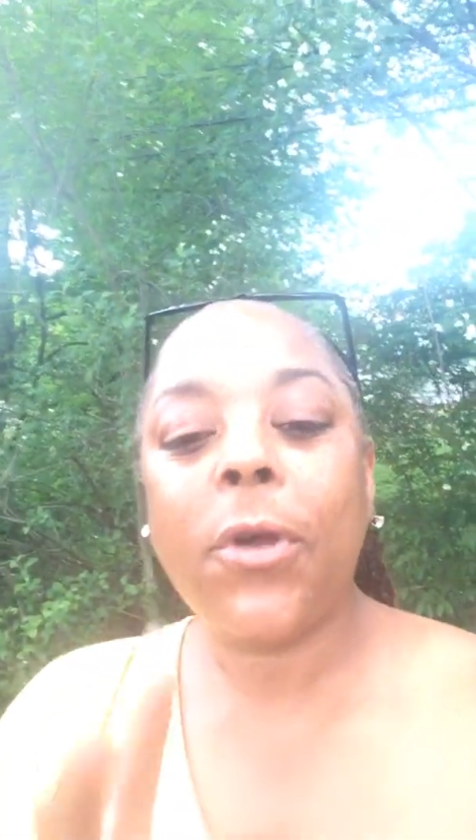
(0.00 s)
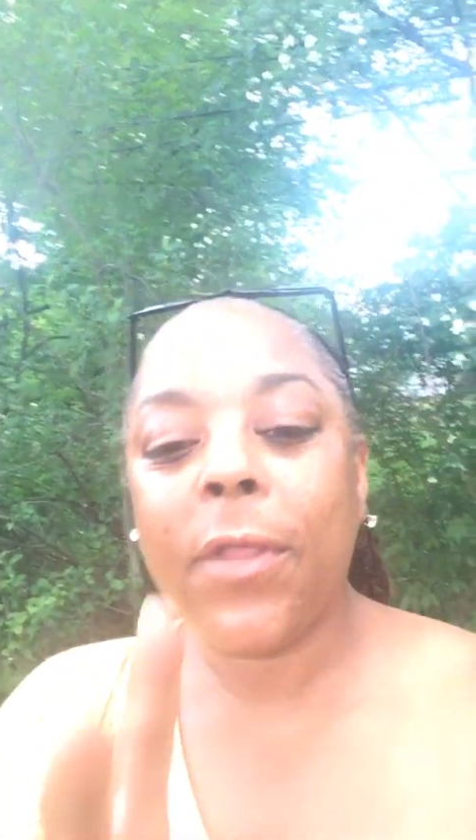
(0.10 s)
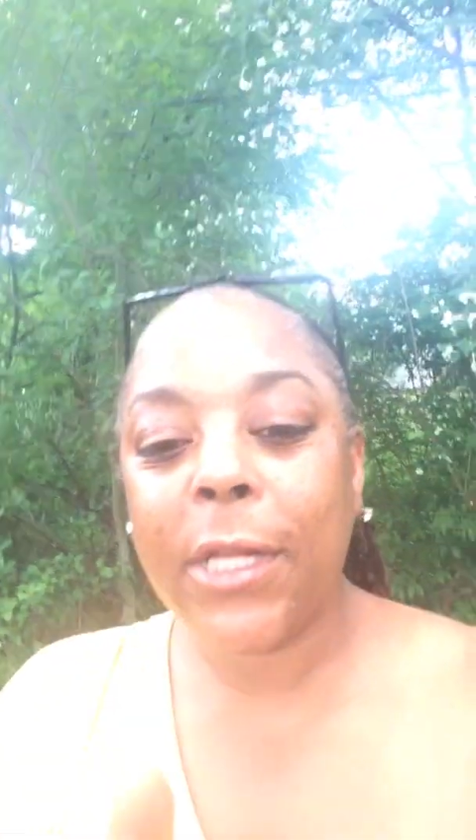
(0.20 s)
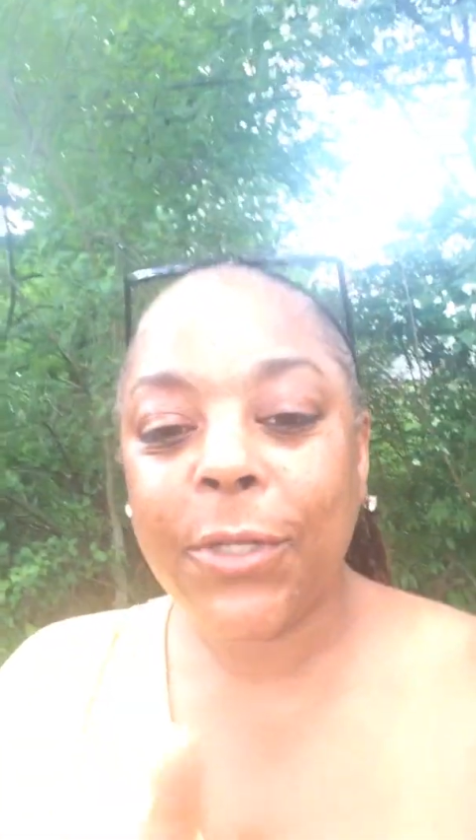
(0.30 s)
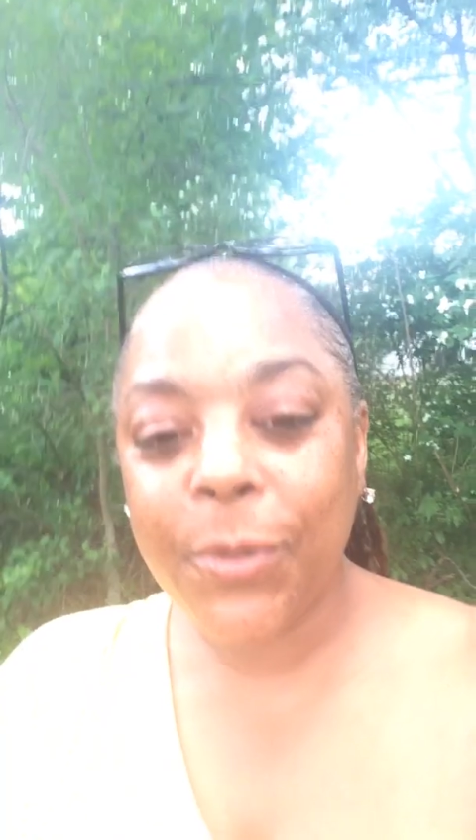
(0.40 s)
know
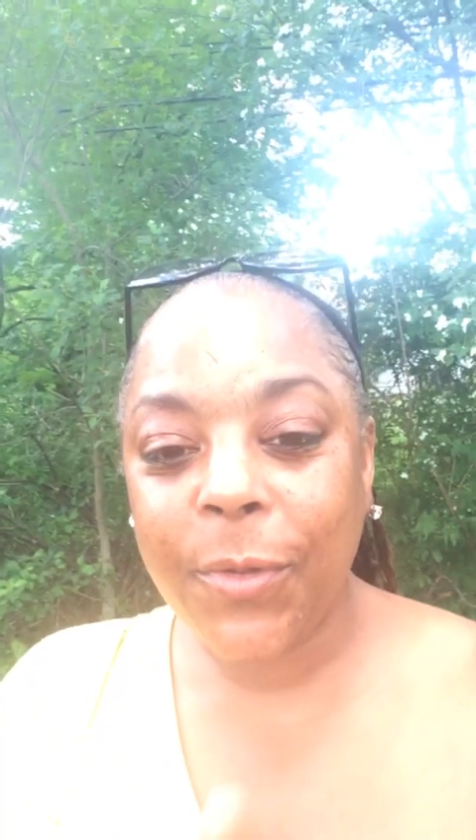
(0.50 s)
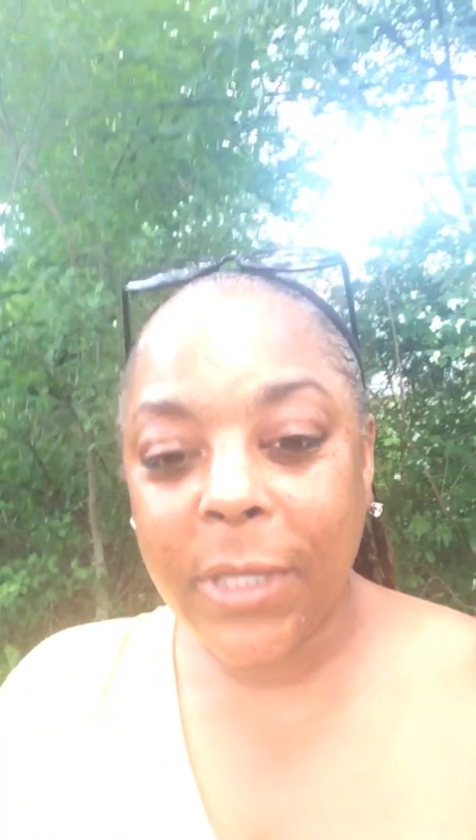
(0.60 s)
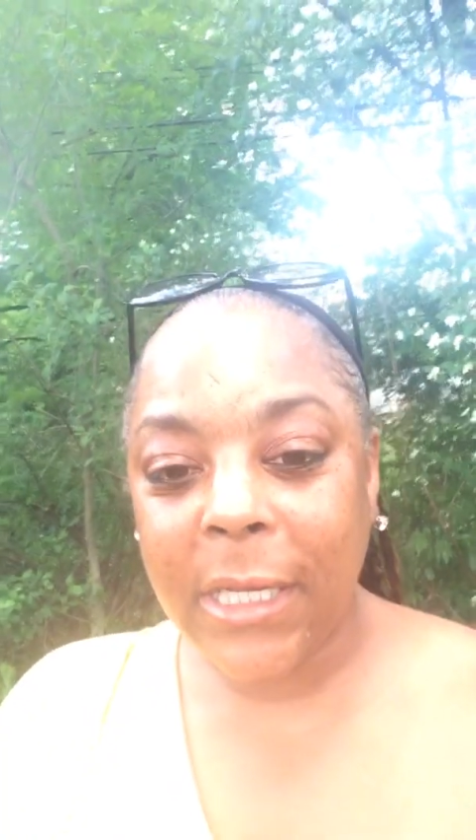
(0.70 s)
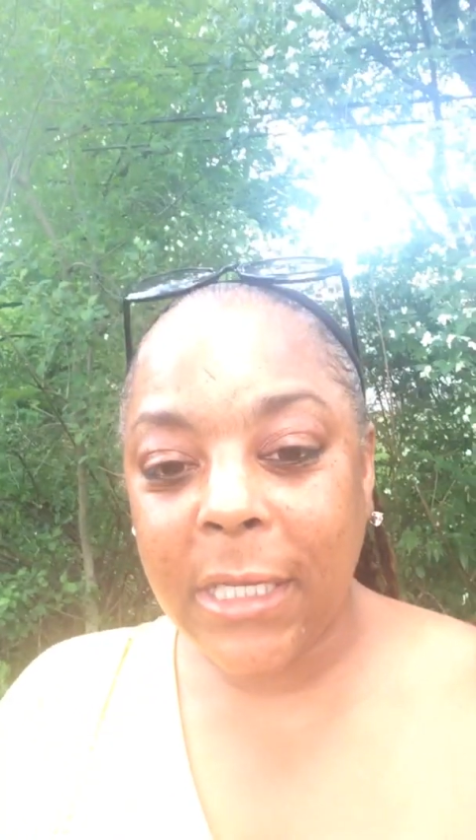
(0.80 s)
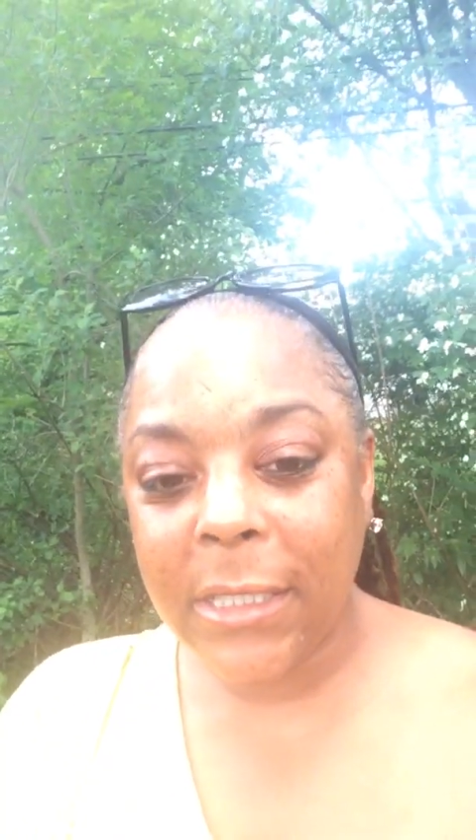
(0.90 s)
that two
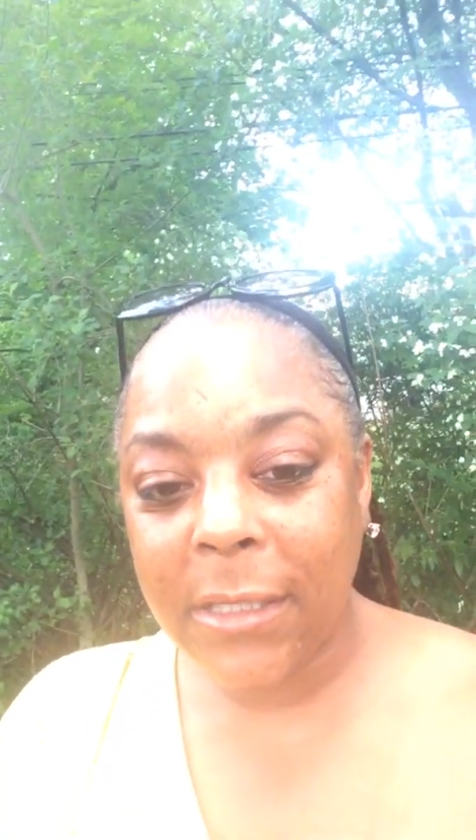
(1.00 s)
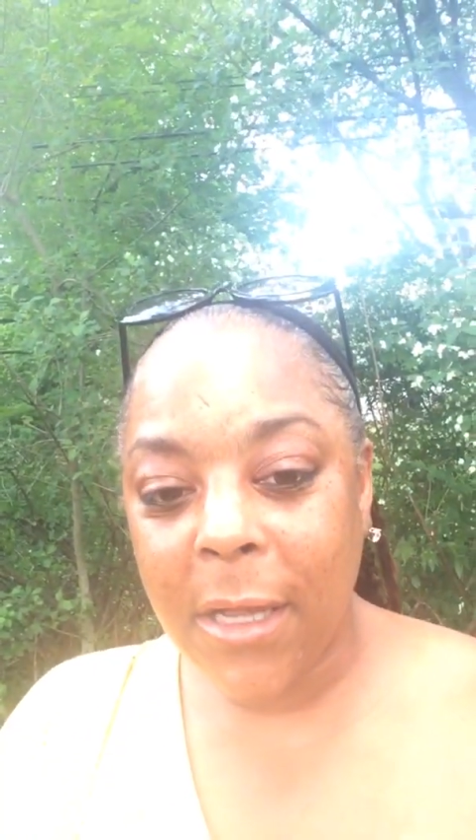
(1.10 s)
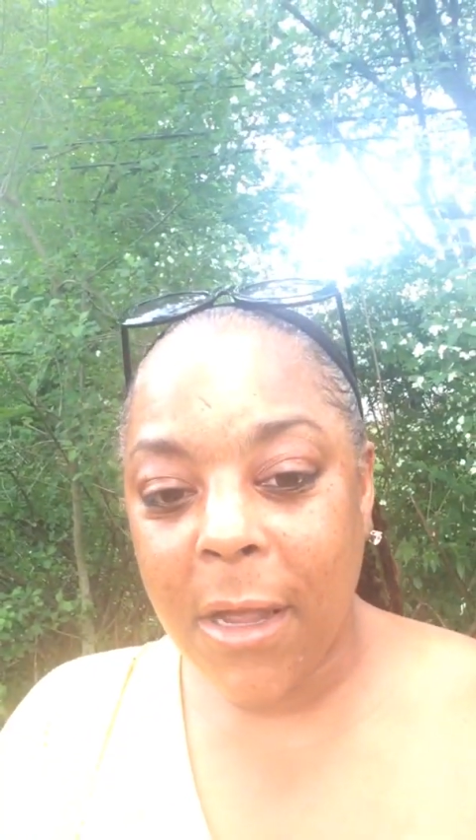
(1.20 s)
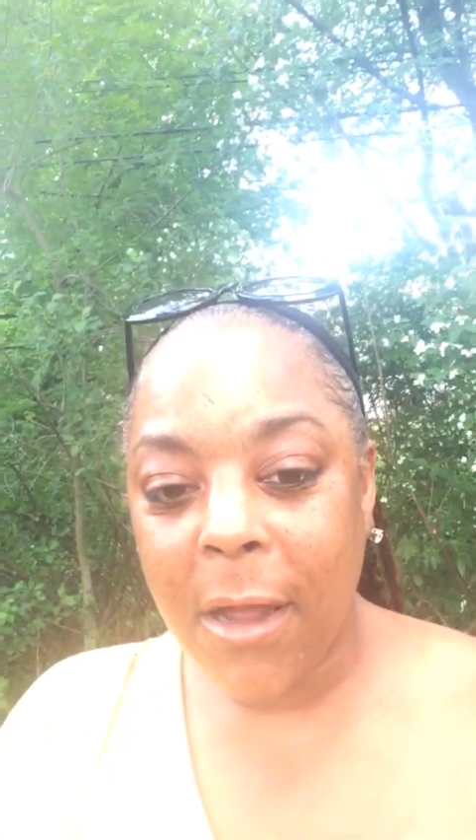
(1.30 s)
things